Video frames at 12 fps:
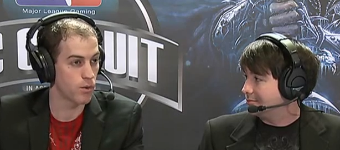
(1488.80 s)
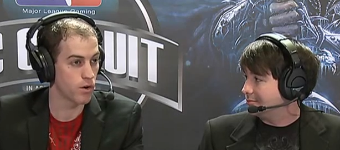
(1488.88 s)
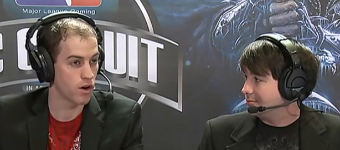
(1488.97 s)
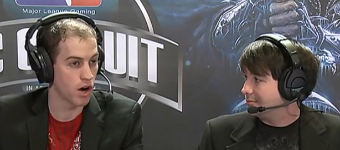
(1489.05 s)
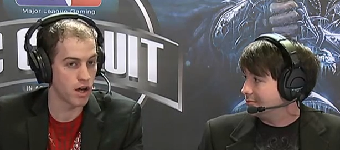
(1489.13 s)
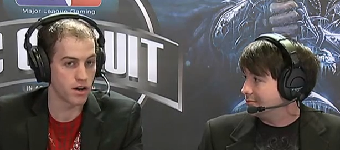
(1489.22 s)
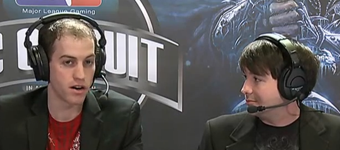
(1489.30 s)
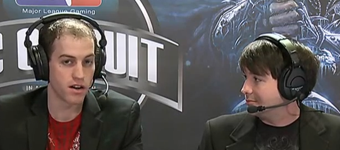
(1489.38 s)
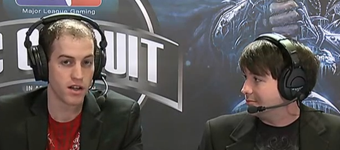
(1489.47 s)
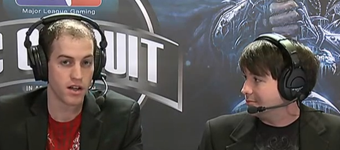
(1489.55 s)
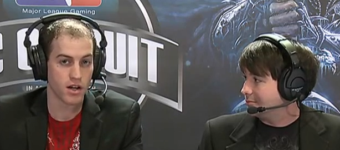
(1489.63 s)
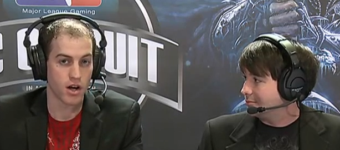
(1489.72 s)
Speaker 1: Warrior Hunter,
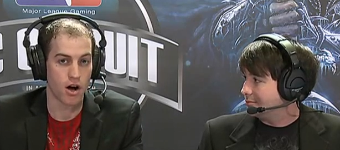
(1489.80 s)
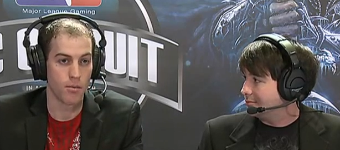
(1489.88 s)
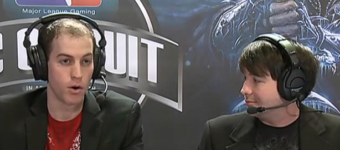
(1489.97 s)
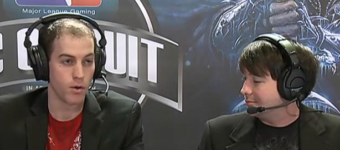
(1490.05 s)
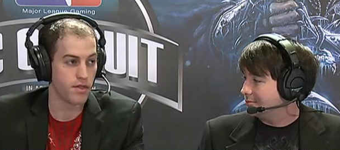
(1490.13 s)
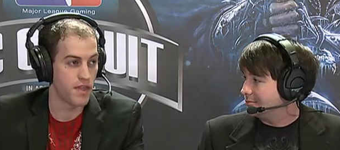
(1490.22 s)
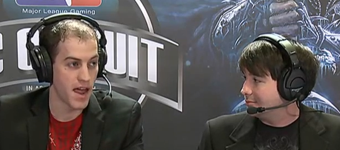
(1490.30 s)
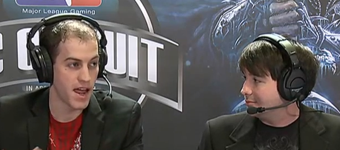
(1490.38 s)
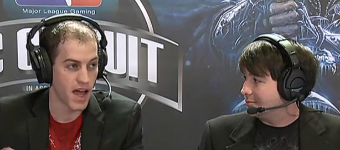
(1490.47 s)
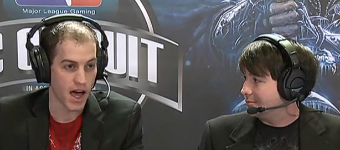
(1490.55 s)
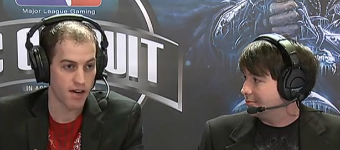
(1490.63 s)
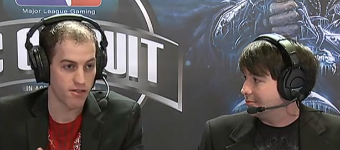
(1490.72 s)
combo, they
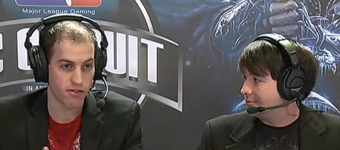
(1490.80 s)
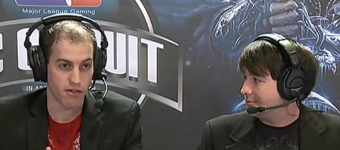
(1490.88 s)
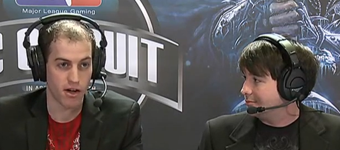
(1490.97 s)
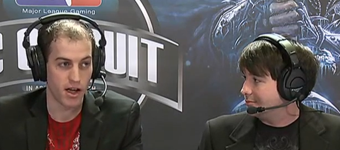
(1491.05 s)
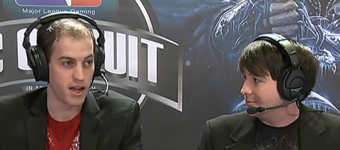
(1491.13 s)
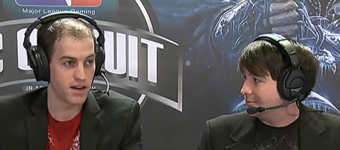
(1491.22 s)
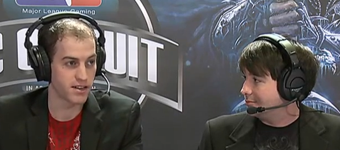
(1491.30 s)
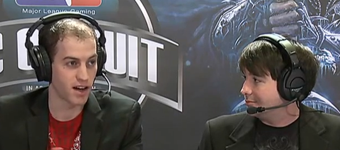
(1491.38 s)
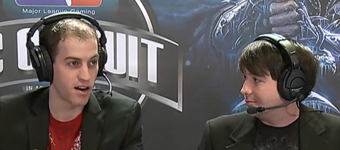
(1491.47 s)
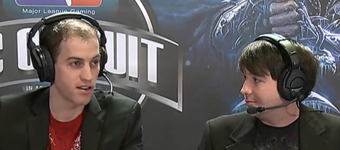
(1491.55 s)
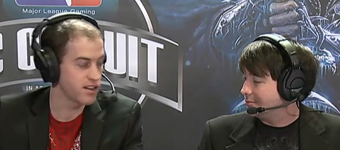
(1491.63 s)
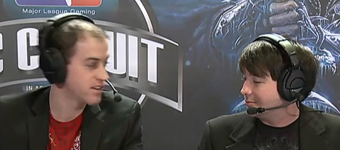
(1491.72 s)
have an
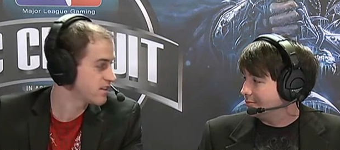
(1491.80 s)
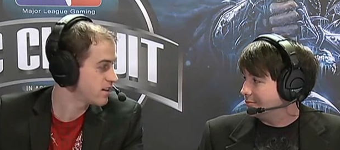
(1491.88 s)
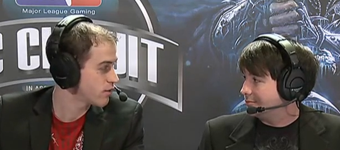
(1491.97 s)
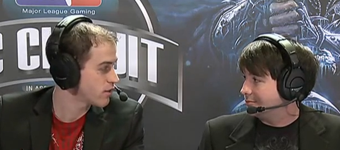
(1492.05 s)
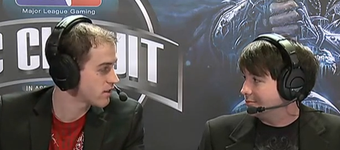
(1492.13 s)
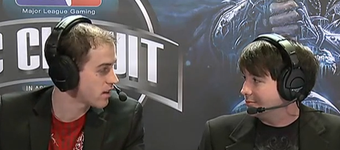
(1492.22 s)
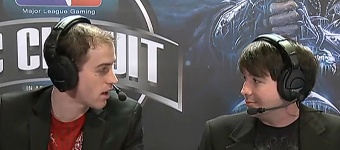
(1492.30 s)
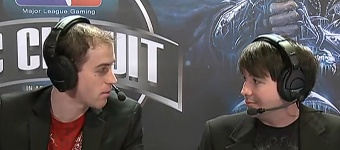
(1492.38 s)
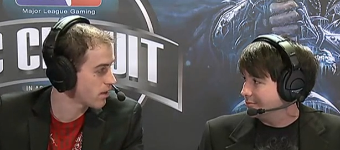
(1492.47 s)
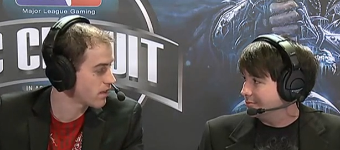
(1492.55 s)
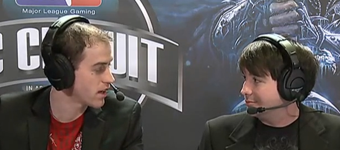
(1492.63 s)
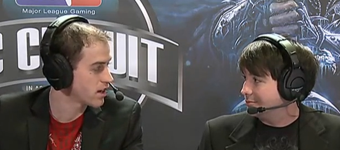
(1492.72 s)
entirely different setup
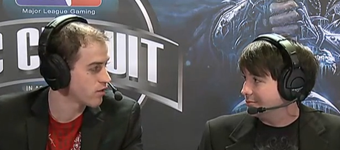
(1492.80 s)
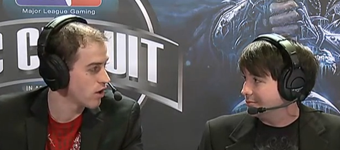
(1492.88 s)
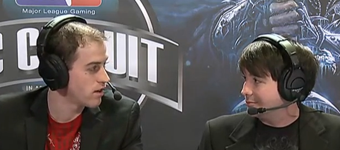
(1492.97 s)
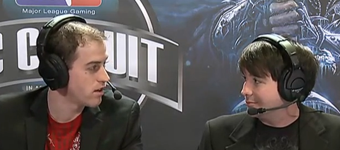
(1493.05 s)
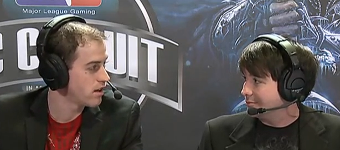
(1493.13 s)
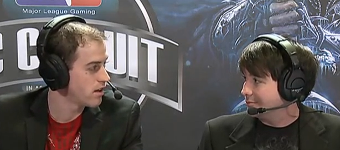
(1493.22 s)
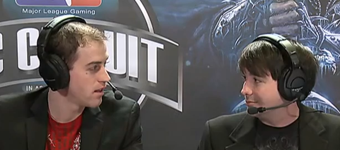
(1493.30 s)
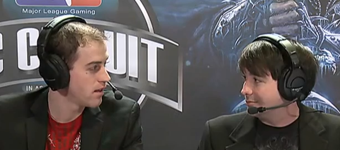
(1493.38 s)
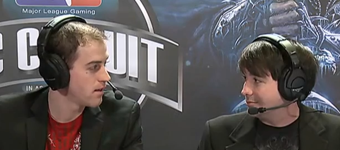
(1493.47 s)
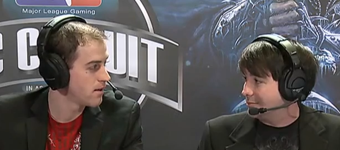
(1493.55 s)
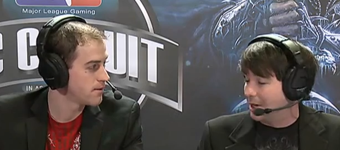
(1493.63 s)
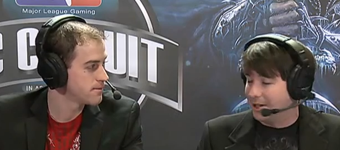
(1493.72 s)
that they can run.
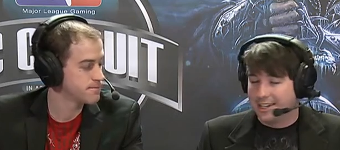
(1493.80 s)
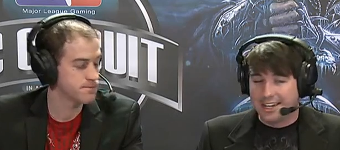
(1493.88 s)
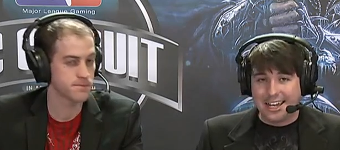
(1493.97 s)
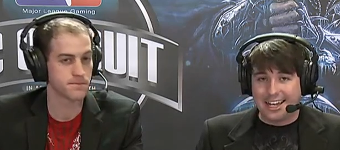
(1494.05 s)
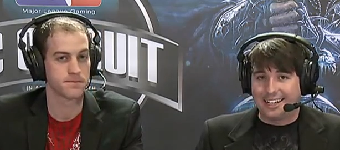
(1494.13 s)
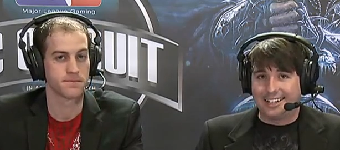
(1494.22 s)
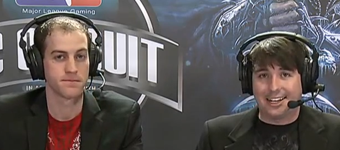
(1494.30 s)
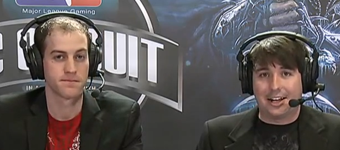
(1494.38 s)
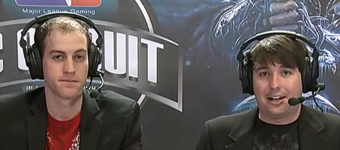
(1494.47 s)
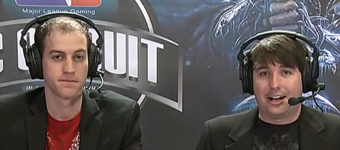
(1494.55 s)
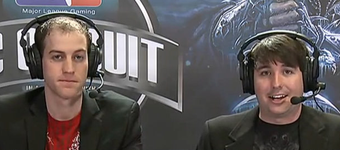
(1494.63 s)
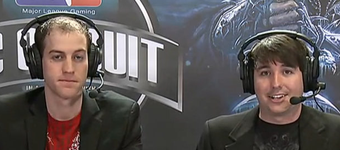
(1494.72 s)
Yeah. And
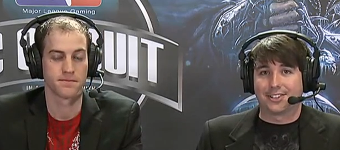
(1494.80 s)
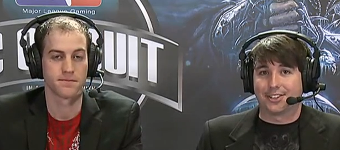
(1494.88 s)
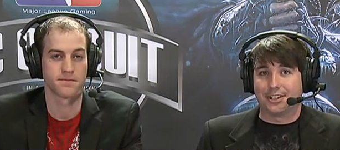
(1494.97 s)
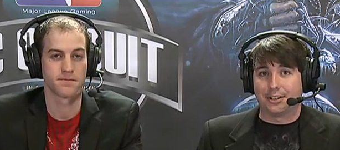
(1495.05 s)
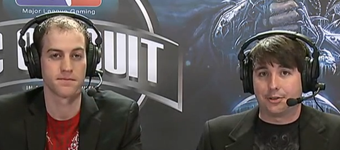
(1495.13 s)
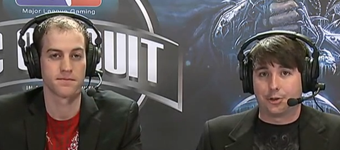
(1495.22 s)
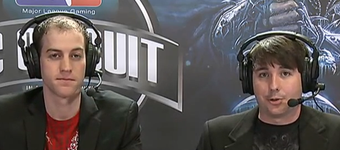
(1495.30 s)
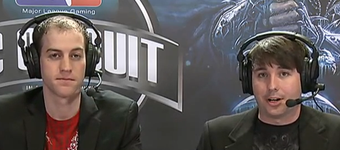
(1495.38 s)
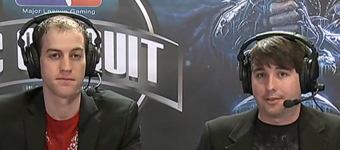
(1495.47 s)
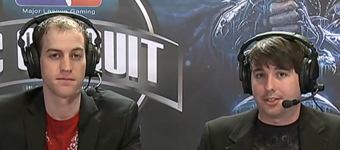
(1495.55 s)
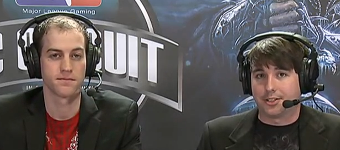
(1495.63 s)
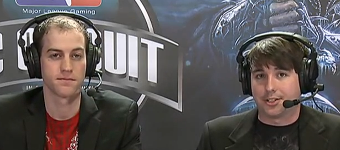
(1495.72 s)
Speaker 2: honestly,
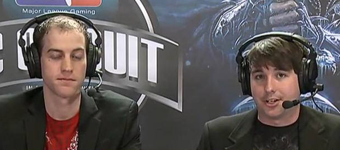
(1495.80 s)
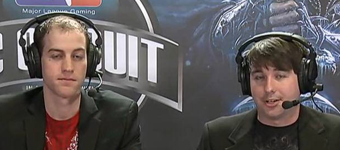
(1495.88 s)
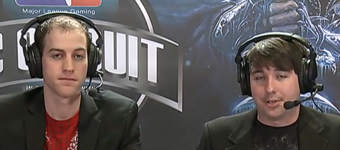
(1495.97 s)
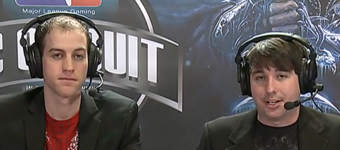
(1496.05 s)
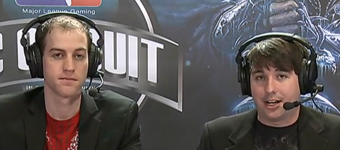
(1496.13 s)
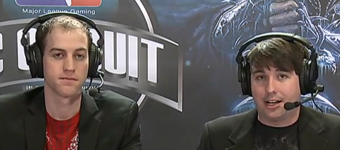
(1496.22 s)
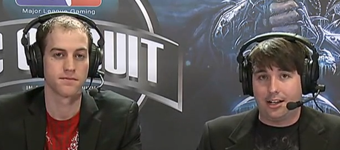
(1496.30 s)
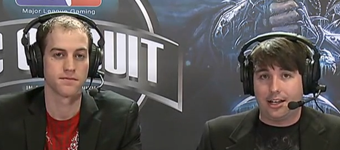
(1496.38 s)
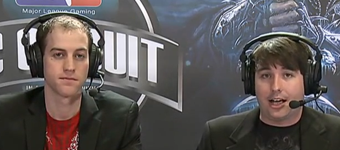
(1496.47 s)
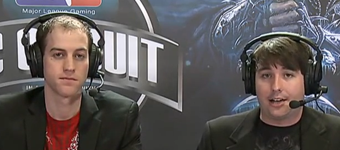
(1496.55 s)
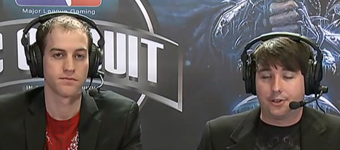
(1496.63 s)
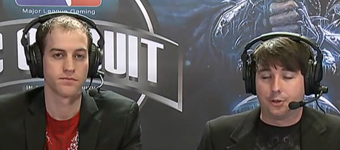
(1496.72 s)
throughout this tournament, I,
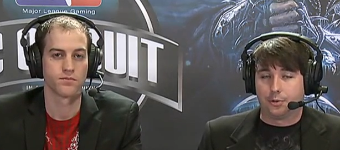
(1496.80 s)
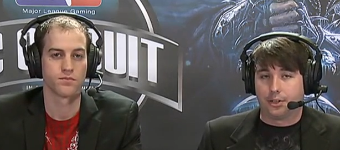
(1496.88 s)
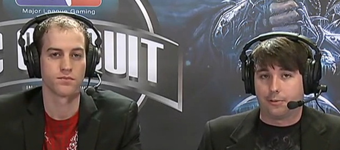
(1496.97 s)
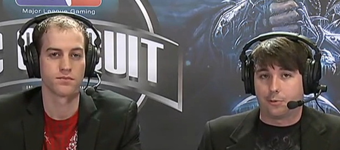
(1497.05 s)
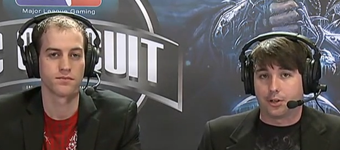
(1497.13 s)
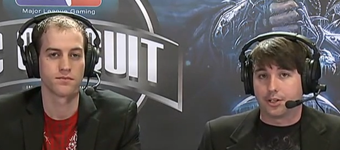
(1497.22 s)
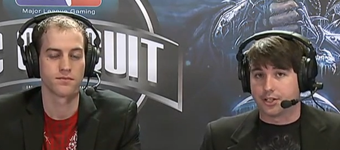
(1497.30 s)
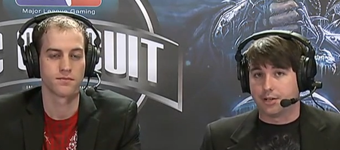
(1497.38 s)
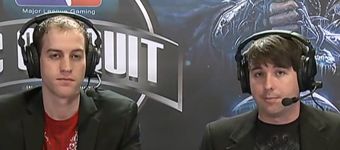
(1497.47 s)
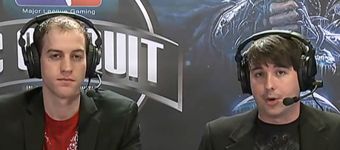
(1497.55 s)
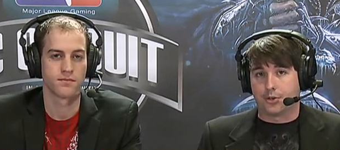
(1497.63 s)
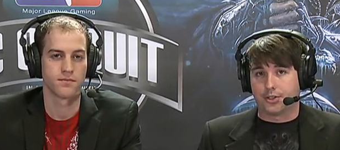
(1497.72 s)
I do believe we're going to see
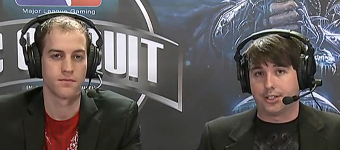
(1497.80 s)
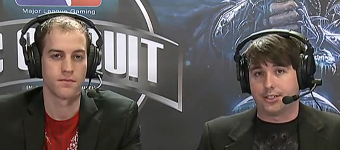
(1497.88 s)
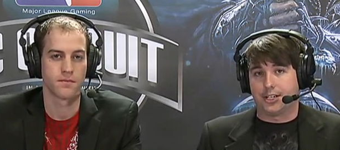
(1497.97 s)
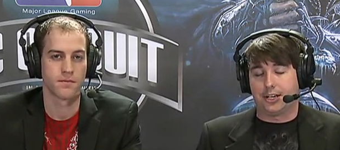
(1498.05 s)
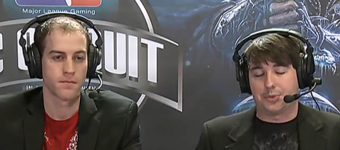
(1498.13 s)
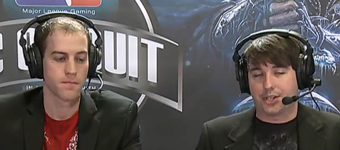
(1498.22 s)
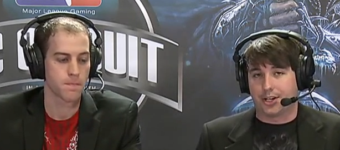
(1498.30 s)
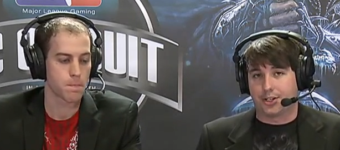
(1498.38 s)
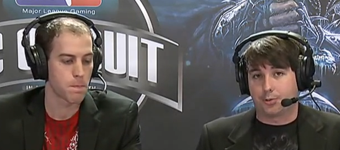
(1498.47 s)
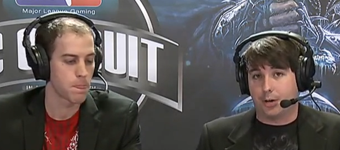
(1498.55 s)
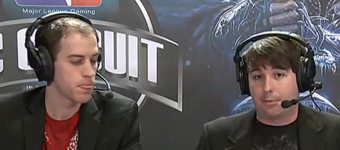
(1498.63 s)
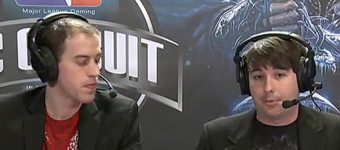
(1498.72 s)
most of these teams kind of
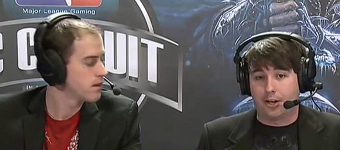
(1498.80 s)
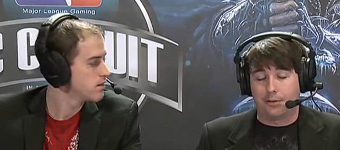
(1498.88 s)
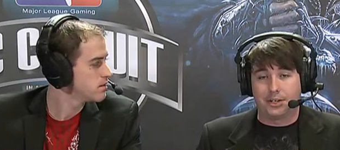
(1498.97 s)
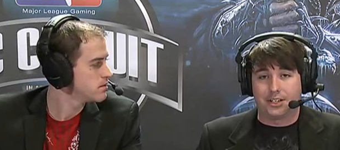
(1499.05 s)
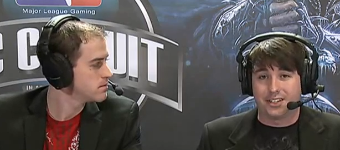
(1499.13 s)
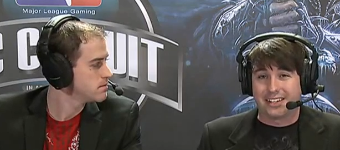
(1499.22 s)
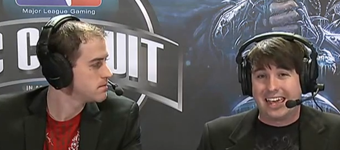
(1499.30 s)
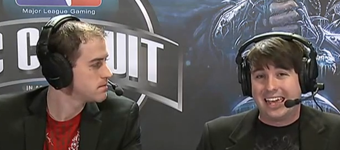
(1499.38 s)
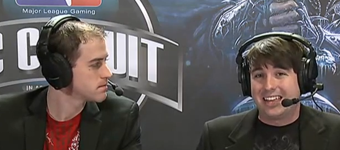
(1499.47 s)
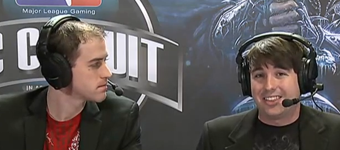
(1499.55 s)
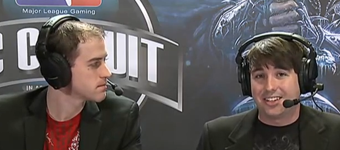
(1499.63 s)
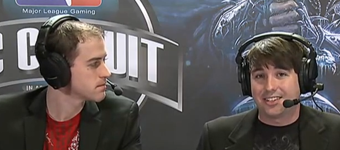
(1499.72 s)
swap it up because
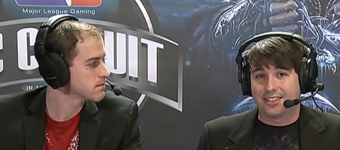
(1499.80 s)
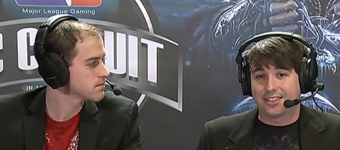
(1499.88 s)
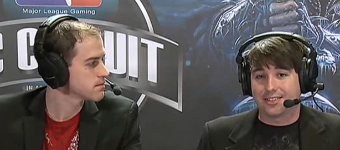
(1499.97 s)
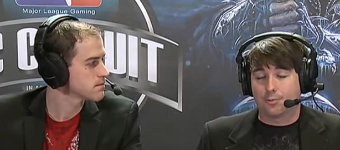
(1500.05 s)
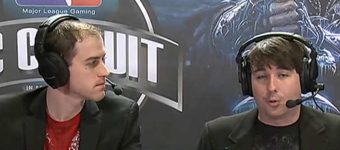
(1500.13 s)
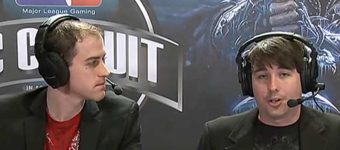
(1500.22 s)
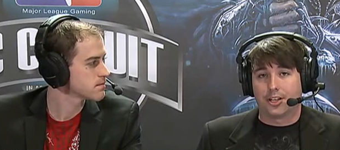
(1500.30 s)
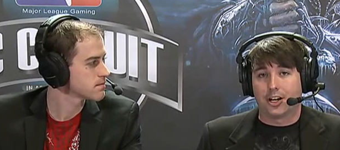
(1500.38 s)
this is one of the